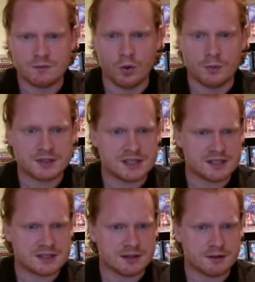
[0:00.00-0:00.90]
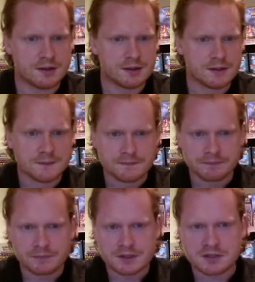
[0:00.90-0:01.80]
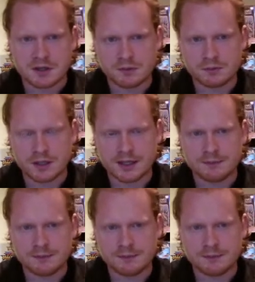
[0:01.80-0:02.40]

war machines. Sorry. So